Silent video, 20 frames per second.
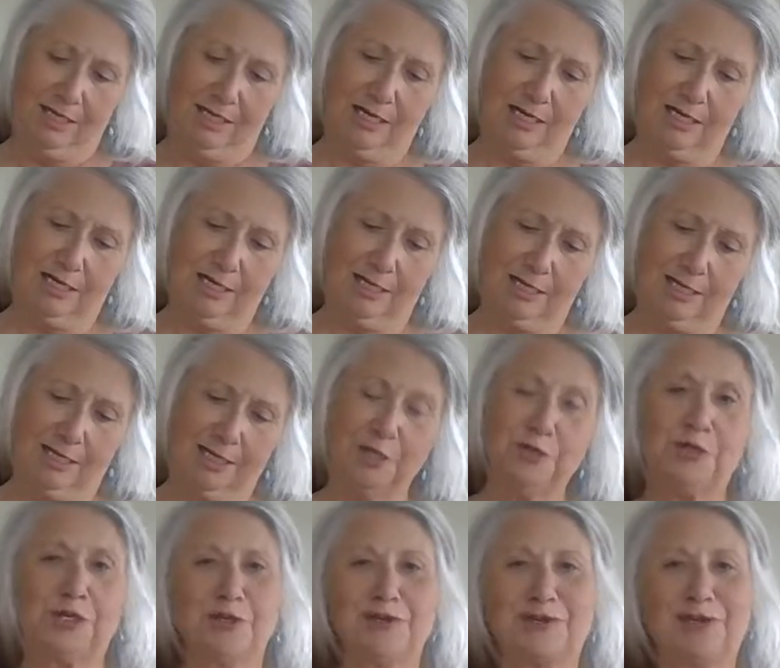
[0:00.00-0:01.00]

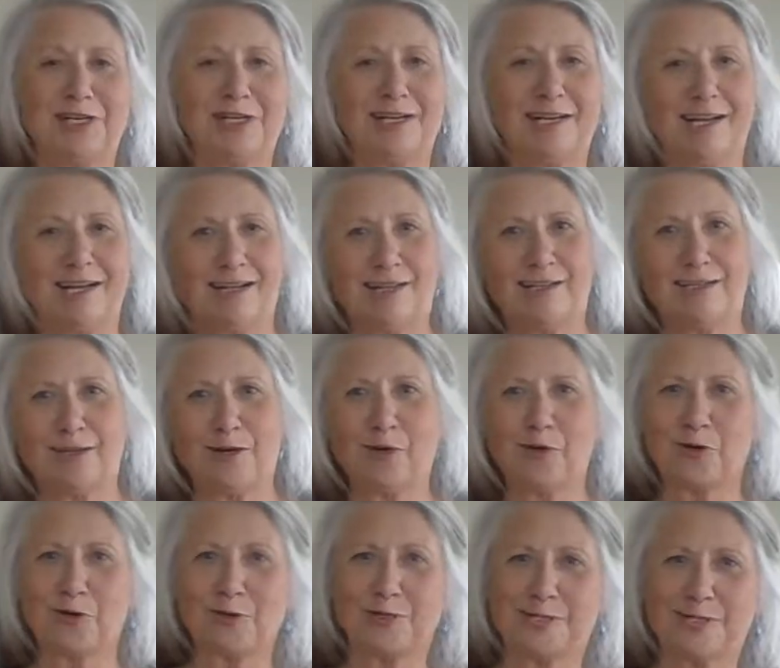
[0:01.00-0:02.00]
you can treat it like a little
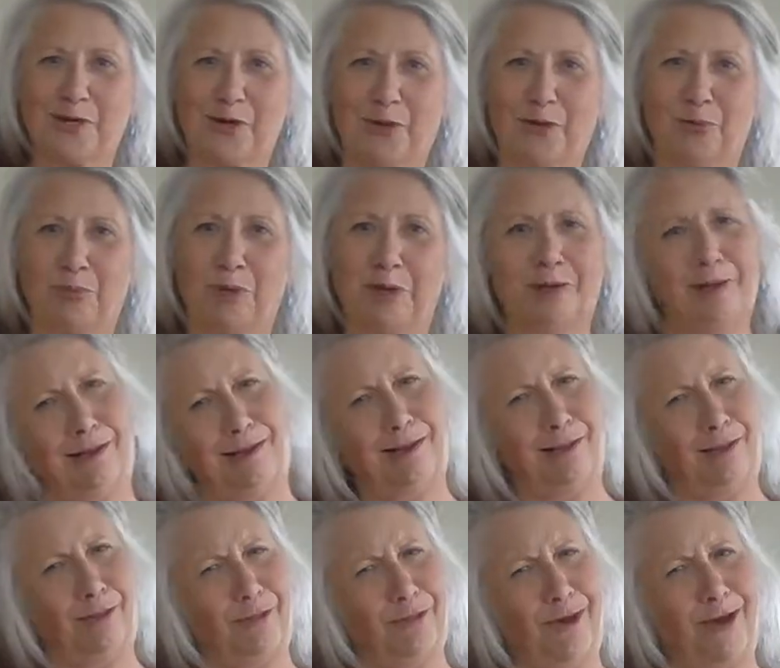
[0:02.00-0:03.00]
horoscope, a
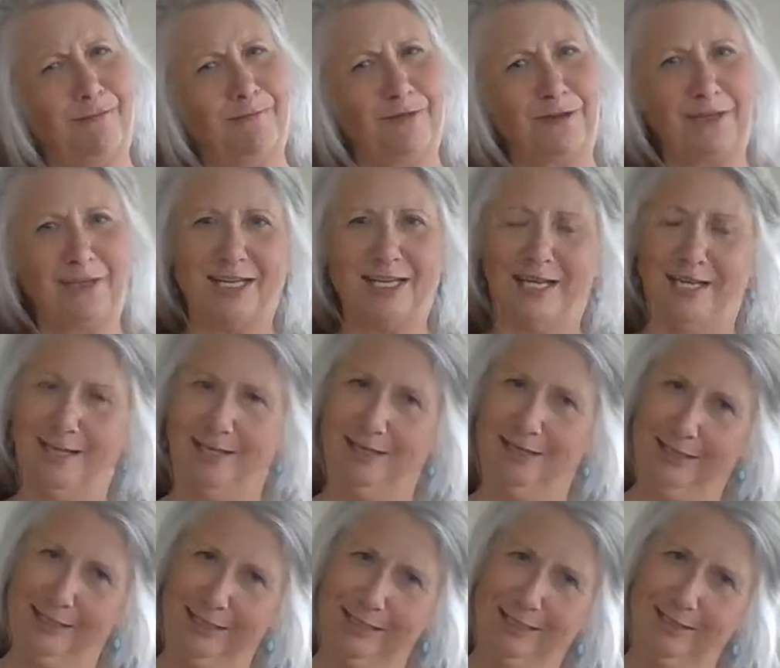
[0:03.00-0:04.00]
little thought for the day,
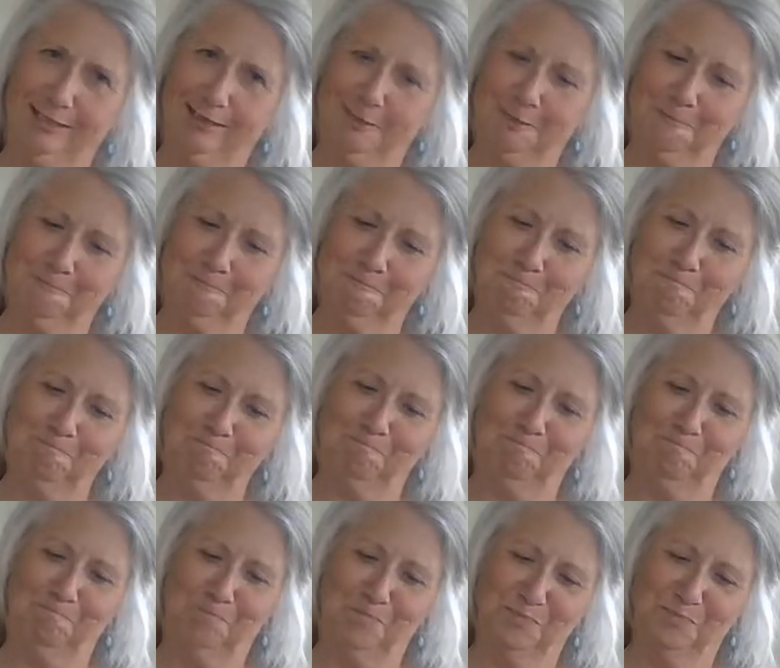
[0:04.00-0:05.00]
a little
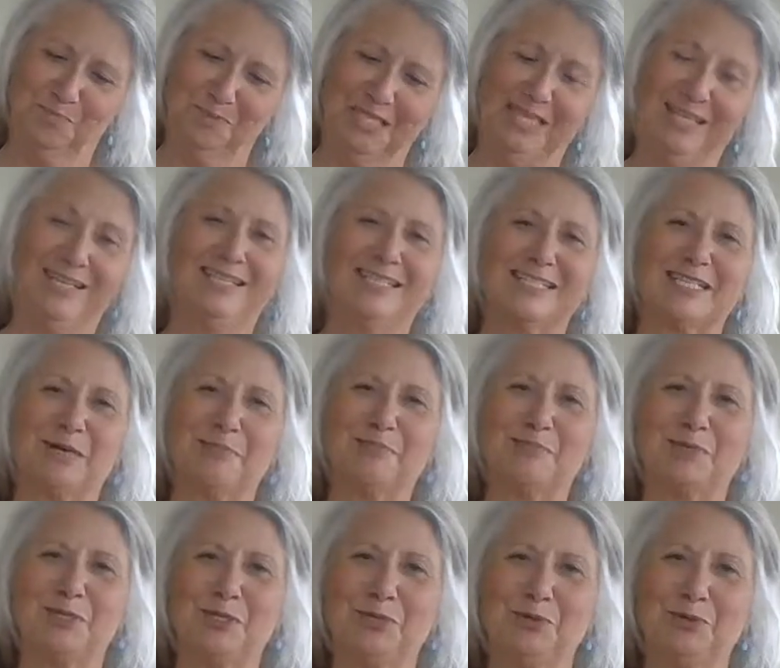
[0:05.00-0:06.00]

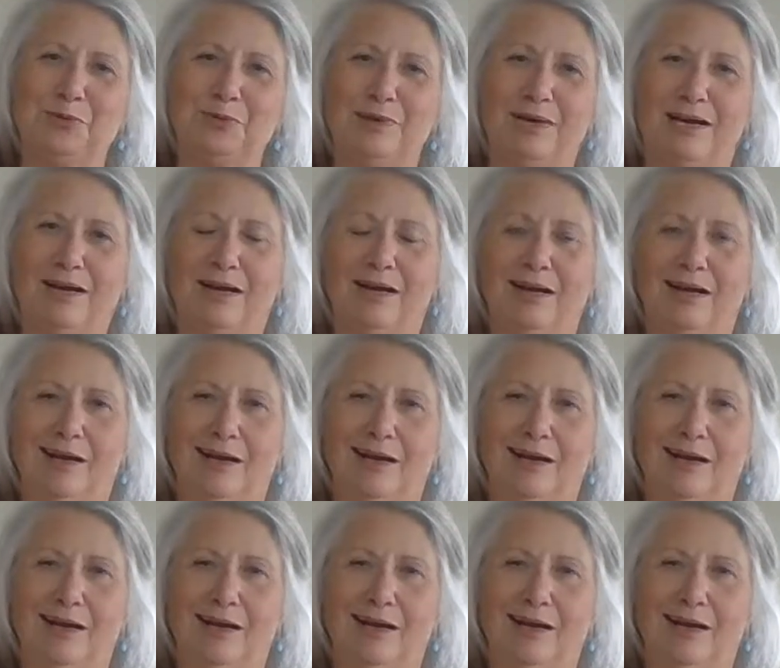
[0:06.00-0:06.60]
something to